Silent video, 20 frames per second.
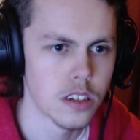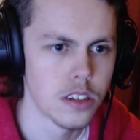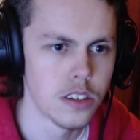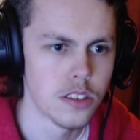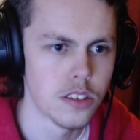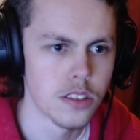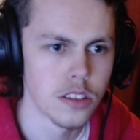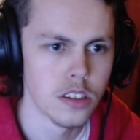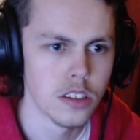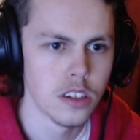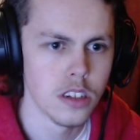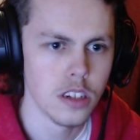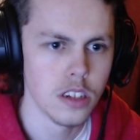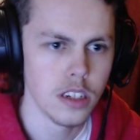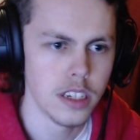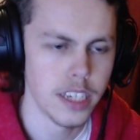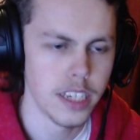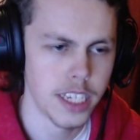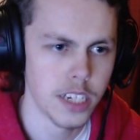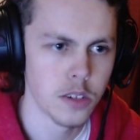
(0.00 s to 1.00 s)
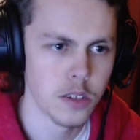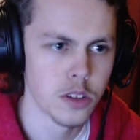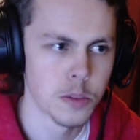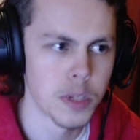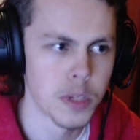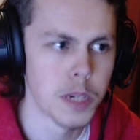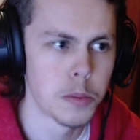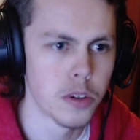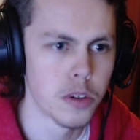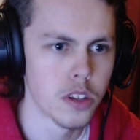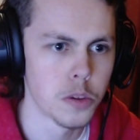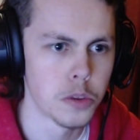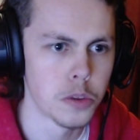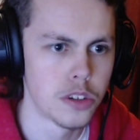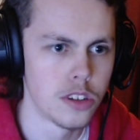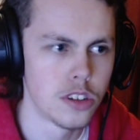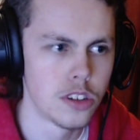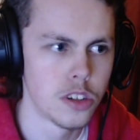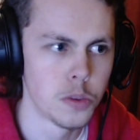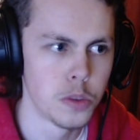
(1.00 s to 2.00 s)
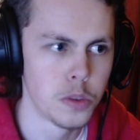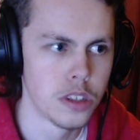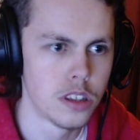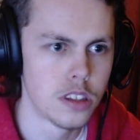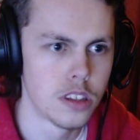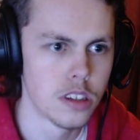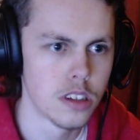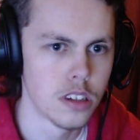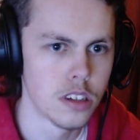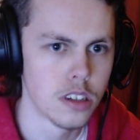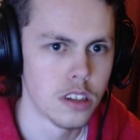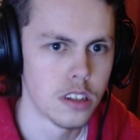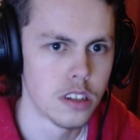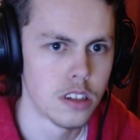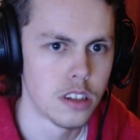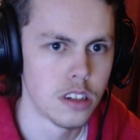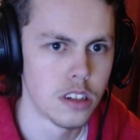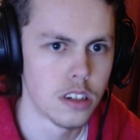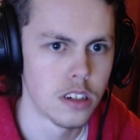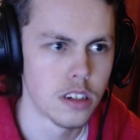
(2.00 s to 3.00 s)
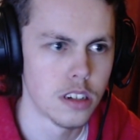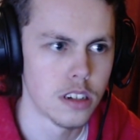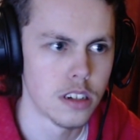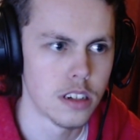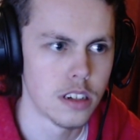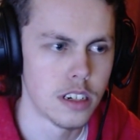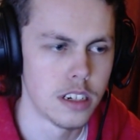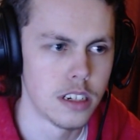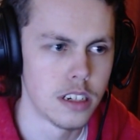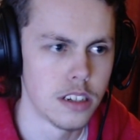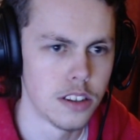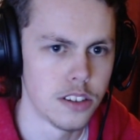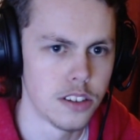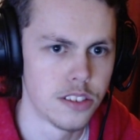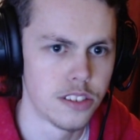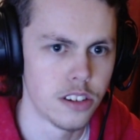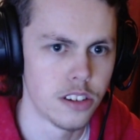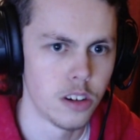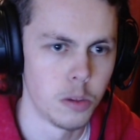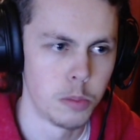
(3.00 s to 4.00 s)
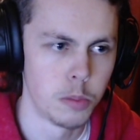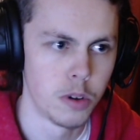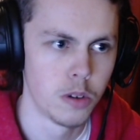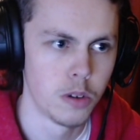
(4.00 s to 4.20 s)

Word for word: Because he killed the people that were to do with the uh, the sub,